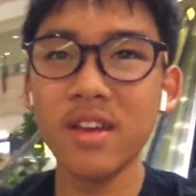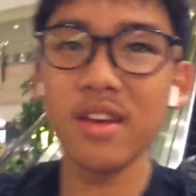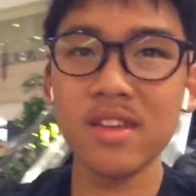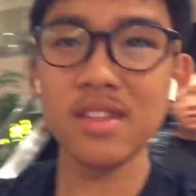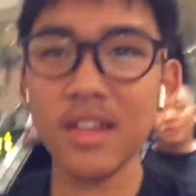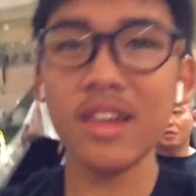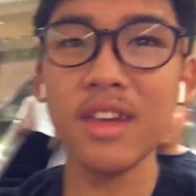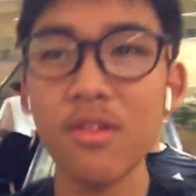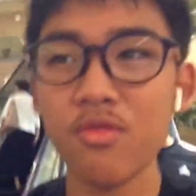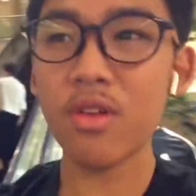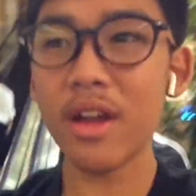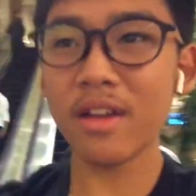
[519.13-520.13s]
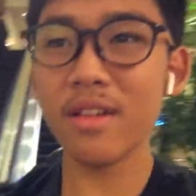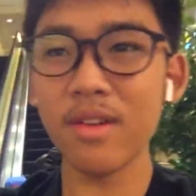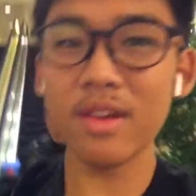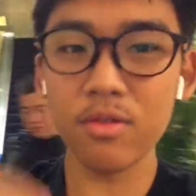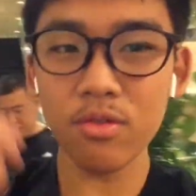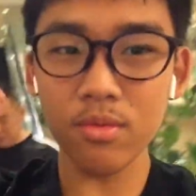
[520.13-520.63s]
it's actually ranked
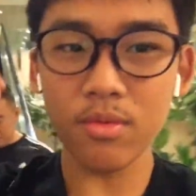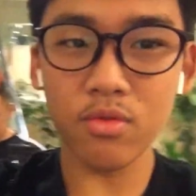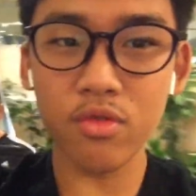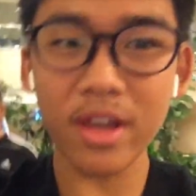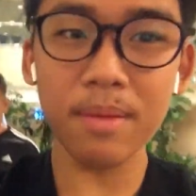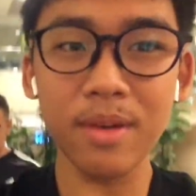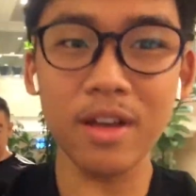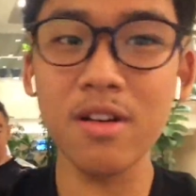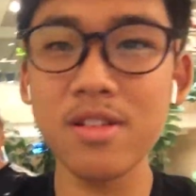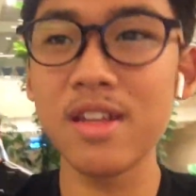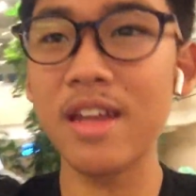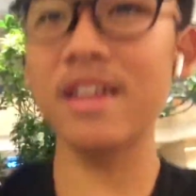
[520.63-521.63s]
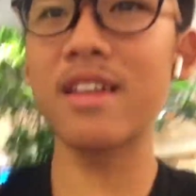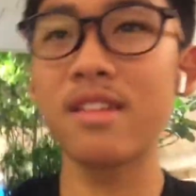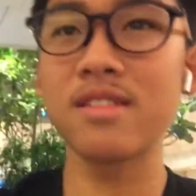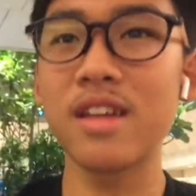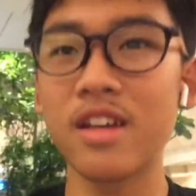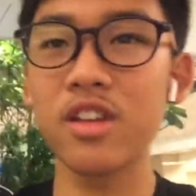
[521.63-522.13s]
because there's
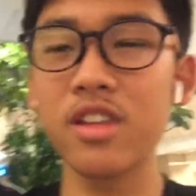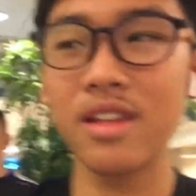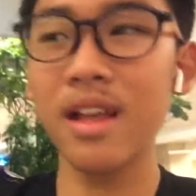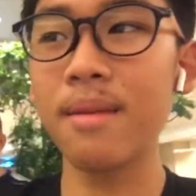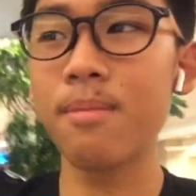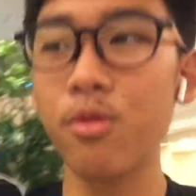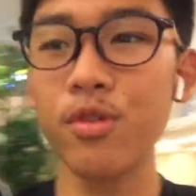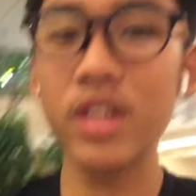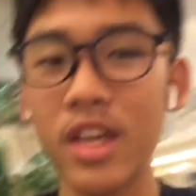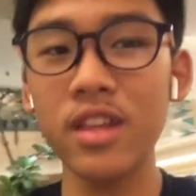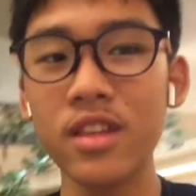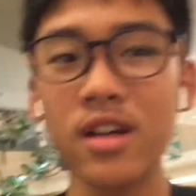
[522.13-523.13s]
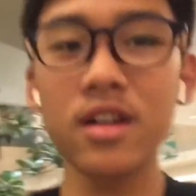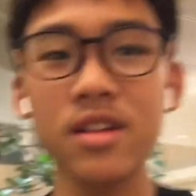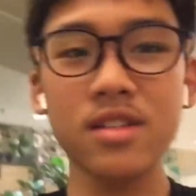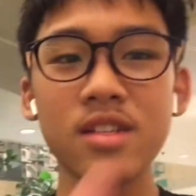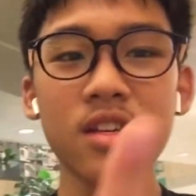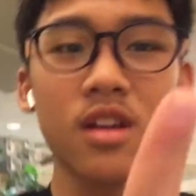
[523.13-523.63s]
actually like movie
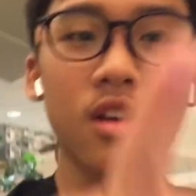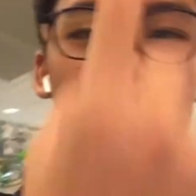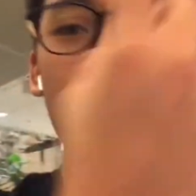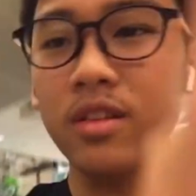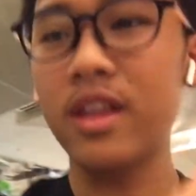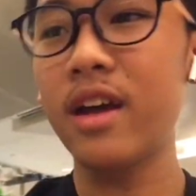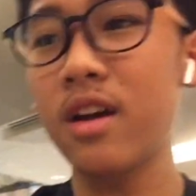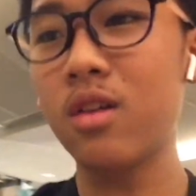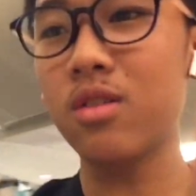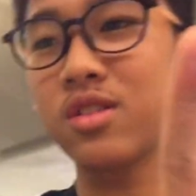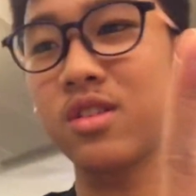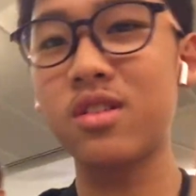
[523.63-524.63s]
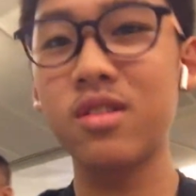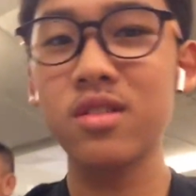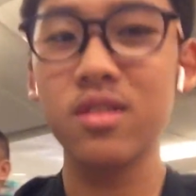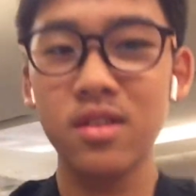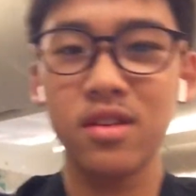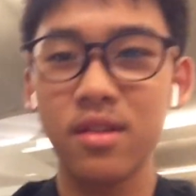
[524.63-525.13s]
theaters, hotels, you know,
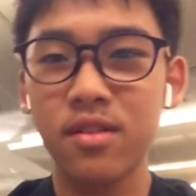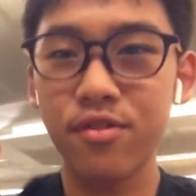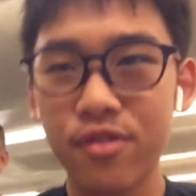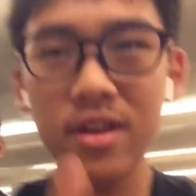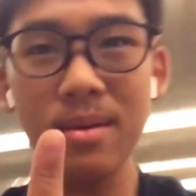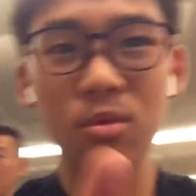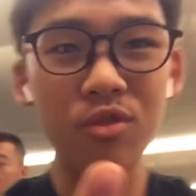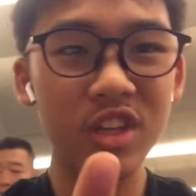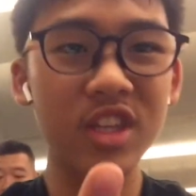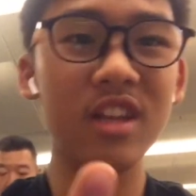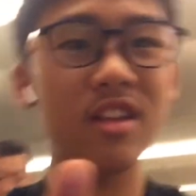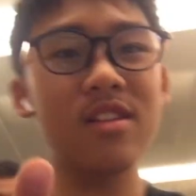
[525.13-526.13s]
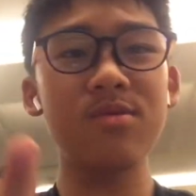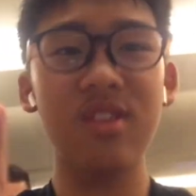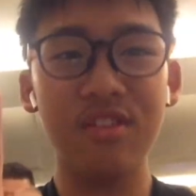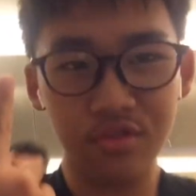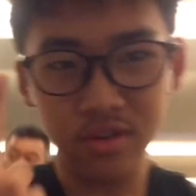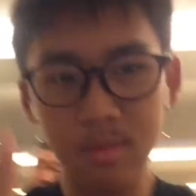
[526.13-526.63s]
free movie theaters. We
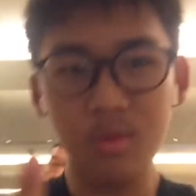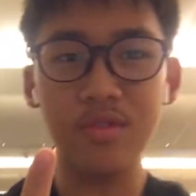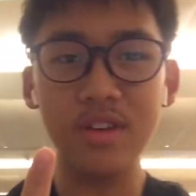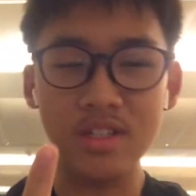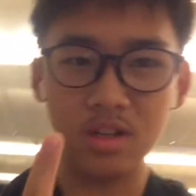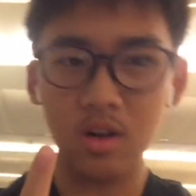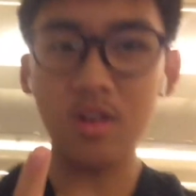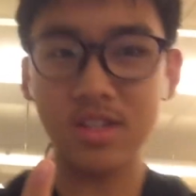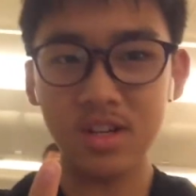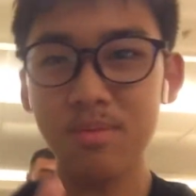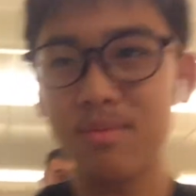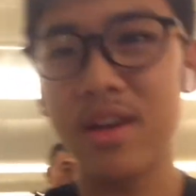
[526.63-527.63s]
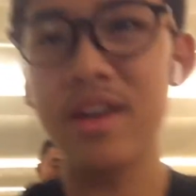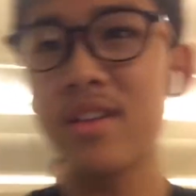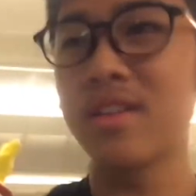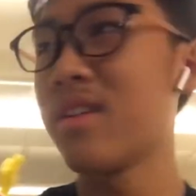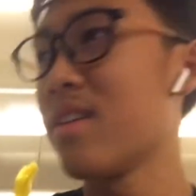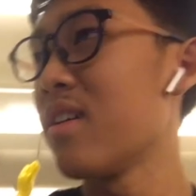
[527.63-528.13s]
have free movies, awesome, and
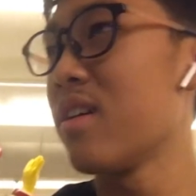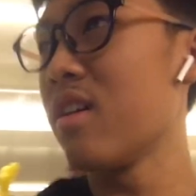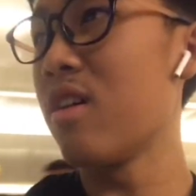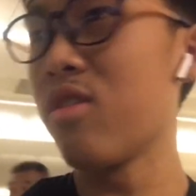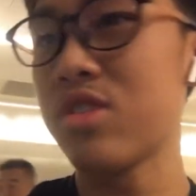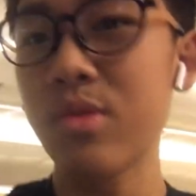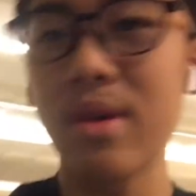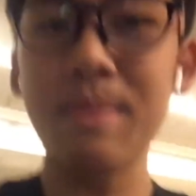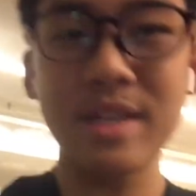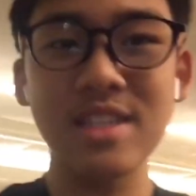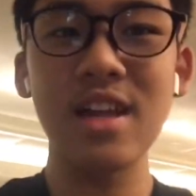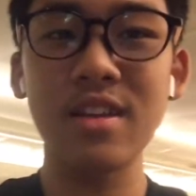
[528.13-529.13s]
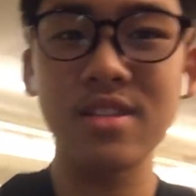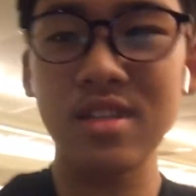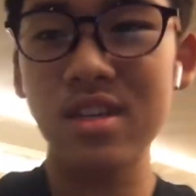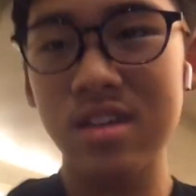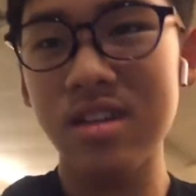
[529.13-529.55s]
also we have big slides.